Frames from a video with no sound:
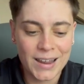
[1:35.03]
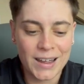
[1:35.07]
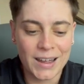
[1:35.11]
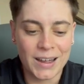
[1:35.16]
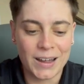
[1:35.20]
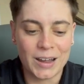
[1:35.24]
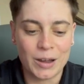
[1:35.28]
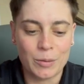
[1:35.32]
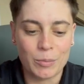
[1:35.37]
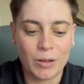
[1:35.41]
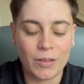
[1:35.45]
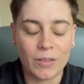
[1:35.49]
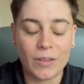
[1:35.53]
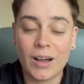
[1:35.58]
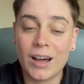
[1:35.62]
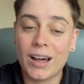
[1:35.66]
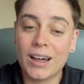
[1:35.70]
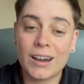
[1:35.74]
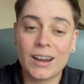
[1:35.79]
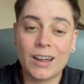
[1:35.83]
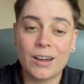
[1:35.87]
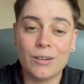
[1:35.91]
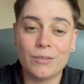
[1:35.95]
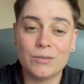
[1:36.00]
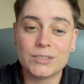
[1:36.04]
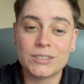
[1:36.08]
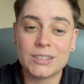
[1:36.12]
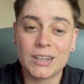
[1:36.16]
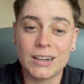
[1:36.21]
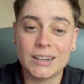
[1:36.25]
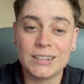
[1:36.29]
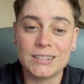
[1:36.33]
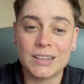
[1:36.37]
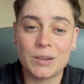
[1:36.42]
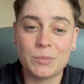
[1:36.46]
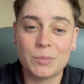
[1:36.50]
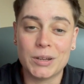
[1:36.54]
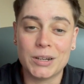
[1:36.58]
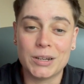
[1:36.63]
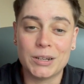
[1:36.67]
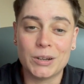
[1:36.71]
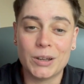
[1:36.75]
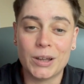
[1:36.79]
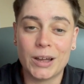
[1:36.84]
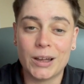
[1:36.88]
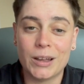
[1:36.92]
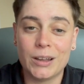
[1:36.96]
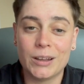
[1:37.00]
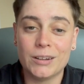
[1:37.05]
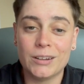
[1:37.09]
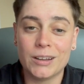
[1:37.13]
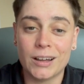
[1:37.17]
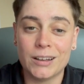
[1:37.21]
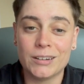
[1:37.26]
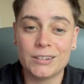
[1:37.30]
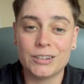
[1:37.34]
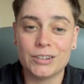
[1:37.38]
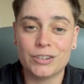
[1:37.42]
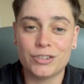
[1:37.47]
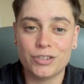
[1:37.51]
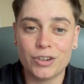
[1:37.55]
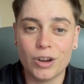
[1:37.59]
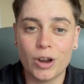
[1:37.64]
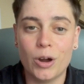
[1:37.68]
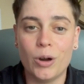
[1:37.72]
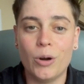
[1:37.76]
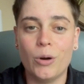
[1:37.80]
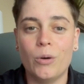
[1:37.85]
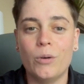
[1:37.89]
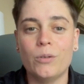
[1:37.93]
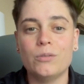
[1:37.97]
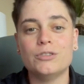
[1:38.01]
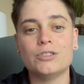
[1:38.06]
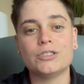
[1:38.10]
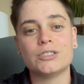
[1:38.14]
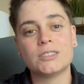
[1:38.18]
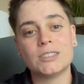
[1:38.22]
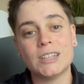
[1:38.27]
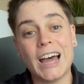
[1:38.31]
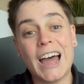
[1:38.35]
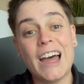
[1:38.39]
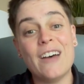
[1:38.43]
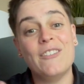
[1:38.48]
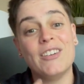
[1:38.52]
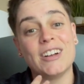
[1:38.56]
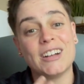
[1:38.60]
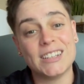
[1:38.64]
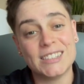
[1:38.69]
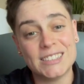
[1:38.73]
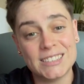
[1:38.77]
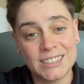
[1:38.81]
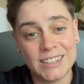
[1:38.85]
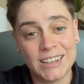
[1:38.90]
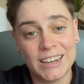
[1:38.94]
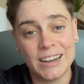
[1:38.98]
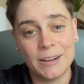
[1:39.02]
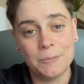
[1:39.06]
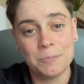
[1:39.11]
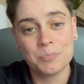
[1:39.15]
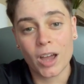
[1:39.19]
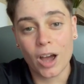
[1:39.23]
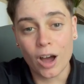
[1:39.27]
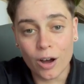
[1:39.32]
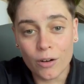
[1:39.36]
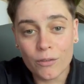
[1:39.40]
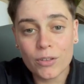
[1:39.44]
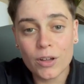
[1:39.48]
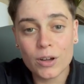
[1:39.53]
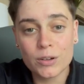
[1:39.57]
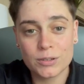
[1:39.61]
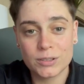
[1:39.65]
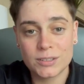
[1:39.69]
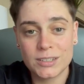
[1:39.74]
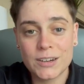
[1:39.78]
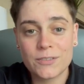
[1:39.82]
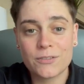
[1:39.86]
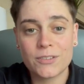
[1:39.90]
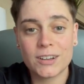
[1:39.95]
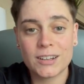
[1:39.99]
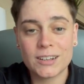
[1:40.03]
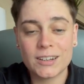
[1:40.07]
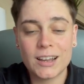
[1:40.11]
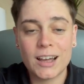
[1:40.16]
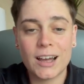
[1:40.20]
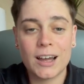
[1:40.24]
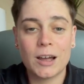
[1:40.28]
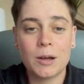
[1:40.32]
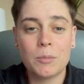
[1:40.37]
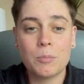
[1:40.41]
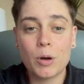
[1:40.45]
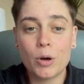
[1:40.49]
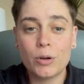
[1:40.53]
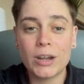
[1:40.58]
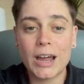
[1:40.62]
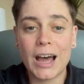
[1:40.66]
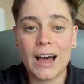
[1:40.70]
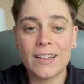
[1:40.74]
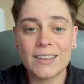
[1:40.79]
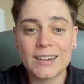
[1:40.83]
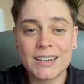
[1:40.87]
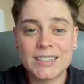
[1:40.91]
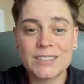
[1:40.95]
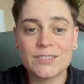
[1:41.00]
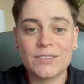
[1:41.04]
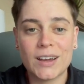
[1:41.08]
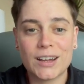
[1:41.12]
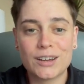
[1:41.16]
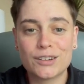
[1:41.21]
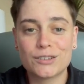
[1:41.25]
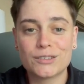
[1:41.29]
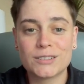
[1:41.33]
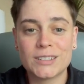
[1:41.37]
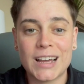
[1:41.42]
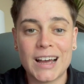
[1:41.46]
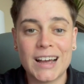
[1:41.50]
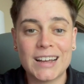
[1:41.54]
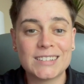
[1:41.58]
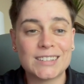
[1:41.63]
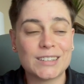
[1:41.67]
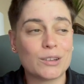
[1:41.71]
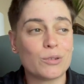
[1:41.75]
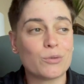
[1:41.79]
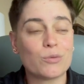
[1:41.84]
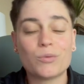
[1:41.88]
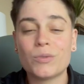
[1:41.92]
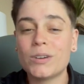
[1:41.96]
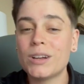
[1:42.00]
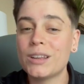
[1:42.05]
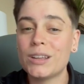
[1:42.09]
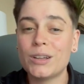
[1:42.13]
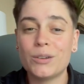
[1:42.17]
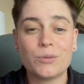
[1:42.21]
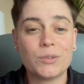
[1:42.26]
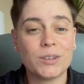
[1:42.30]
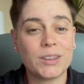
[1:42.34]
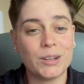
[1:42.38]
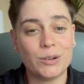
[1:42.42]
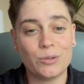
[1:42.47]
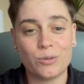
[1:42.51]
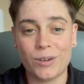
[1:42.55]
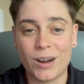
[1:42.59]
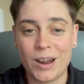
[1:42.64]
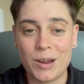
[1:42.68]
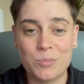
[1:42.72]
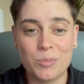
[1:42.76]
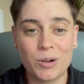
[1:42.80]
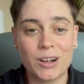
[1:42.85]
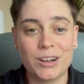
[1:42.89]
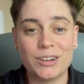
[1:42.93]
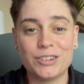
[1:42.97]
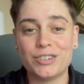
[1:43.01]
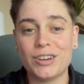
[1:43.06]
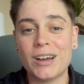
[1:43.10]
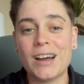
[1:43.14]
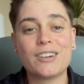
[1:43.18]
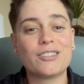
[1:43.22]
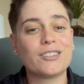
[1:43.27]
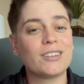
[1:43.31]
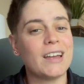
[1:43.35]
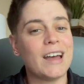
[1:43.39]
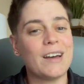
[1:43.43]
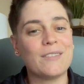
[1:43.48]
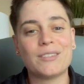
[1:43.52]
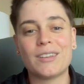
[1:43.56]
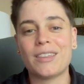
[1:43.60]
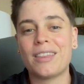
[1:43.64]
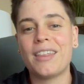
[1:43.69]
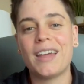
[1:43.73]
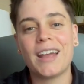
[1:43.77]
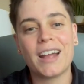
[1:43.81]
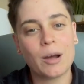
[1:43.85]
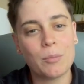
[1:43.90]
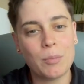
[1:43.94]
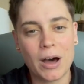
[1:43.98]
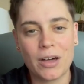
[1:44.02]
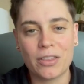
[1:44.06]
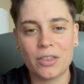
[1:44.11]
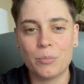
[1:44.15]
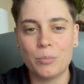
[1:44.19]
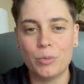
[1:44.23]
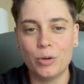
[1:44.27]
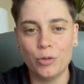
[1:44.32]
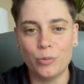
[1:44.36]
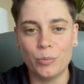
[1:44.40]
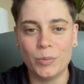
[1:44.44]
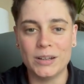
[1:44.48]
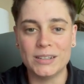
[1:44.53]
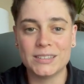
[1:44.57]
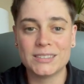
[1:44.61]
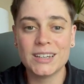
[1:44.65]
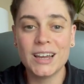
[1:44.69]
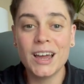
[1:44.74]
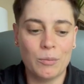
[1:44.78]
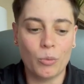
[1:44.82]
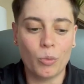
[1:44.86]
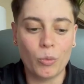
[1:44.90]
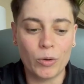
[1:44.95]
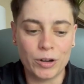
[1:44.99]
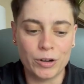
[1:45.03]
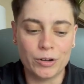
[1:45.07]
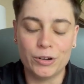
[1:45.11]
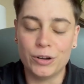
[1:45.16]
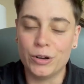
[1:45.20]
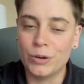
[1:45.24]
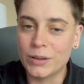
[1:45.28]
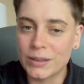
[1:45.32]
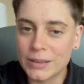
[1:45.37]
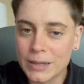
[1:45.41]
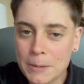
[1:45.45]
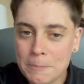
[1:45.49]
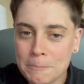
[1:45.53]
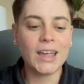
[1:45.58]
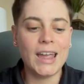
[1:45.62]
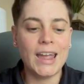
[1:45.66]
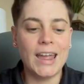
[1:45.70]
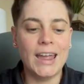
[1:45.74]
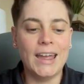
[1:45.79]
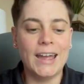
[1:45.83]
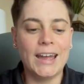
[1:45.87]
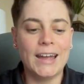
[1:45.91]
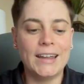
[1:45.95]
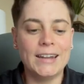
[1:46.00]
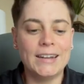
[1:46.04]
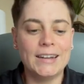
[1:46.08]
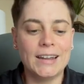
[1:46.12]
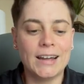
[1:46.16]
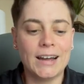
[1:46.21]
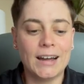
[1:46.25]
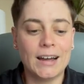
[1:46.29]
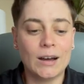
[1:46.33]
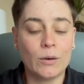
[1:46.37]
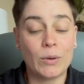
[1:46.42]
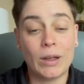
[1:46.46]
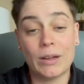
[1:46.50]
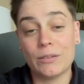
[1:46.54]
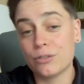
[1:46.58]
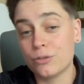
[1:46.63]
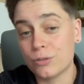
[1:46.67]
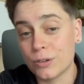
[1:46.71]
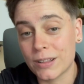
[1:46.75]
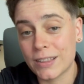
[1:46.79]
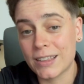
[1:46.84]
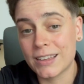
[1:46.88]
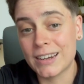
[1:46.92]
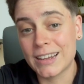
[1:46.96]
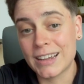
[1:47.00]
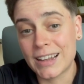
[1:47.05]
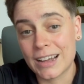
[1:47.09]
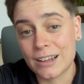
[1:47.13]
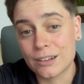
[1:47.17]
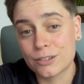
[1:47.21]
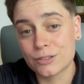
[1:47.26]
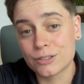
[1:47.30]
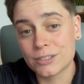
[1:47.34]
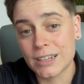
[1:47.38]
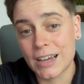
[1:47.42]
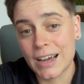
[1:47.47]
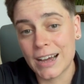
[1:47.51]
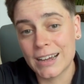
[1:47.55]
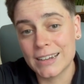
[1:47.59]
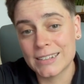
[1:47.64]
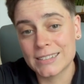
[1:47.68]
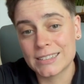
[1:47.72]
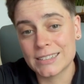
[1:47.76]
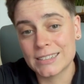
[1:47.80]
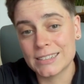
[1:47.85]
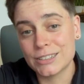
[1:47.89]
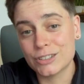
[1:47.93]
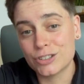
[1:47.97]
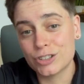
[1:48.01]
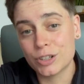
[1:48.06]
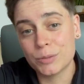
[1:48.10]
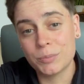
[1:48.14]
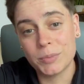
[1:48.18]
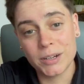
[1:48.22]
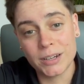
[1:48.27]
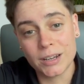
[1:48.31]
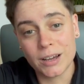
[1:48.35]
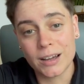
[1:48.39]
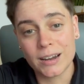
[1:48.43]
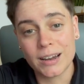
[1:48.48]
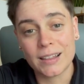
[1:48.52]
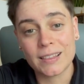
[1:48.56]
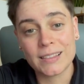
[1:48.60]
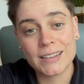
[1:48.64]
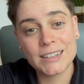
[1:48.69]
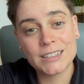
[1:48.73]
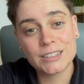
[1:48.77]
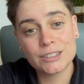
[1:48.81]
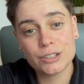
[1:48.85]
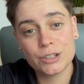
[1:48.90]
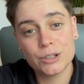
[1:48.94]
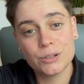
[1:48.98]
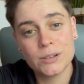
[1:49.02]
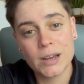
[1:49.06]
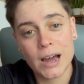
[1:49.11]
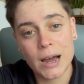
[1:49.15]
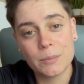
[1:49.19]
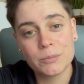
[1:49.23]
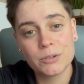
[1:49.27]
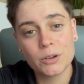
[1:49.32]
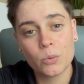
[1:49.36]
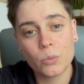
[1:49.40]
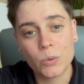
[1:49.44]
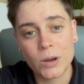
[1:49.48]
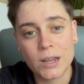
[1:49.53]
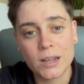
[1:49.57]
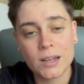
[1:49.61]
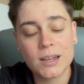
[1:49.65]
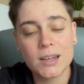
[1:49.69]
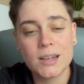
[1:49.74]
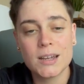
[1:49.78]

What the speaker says: A lot of studies have been done to show just the efficacy of those different modalities of exercise, and they're really, really great because you actually have to think about the movements when you're doing them. And we have strengthening exercise that should be done at least 2 times a week.